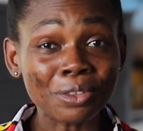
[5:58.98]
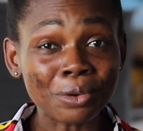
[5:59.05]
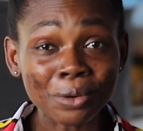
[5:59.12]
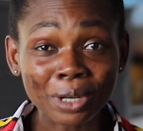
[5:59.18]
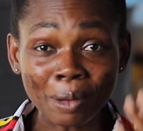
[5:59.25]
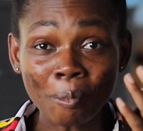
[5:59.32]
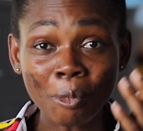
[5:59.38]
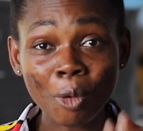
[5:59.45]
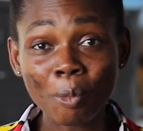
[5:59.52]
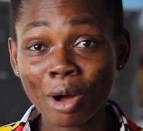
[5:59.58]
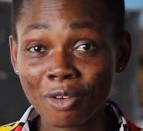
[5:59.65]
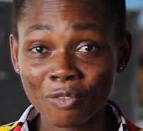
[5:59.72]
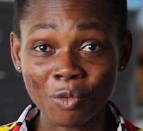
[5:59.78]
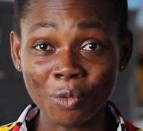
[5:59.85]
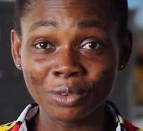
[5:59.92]
through the
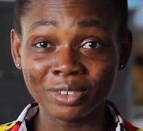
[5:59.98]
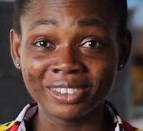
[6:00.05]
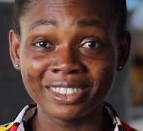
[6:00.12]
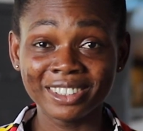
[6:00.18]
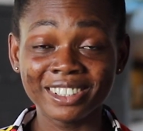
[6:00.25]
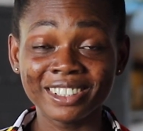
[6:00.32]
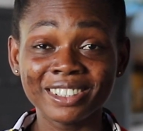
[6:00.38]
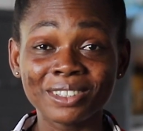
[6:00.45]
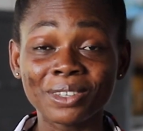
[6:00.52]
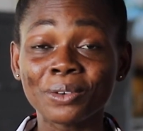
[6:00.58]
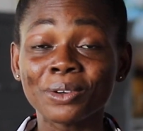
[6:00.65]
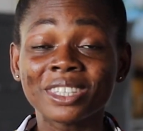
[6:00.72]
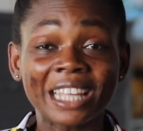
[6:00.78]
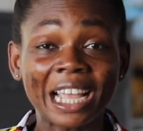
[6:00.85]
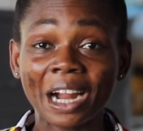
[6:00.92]
mobile phone,
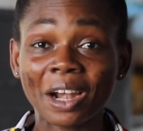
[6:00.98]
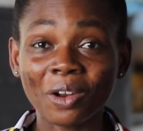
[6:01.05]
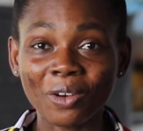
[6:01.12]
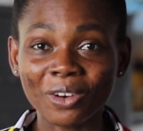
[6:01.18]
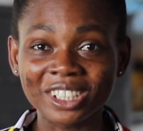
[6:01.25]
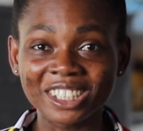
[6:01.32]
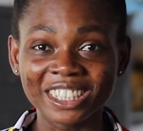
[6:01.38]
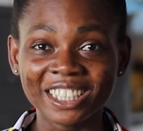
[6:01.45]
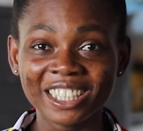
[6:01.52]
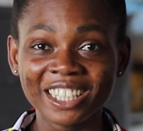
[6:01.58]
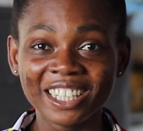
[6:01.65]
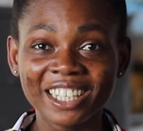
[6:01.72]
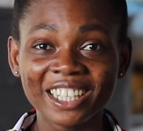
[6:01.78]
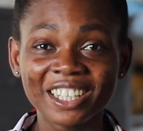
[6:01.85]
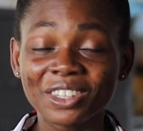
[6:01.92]
through technology,
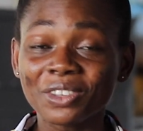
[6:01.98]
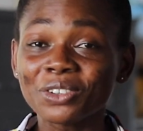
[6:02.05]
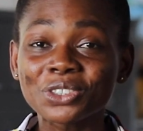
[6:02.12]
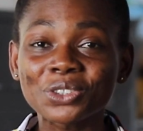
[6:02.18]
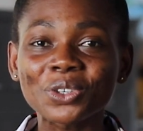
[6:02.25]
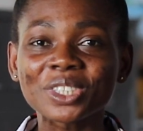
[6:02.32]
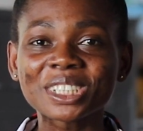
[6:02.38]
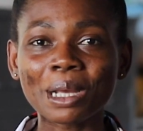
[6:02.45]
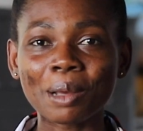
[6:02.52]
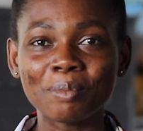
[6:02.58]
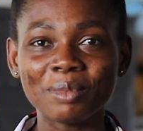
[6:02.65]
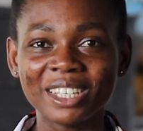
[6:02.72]
through social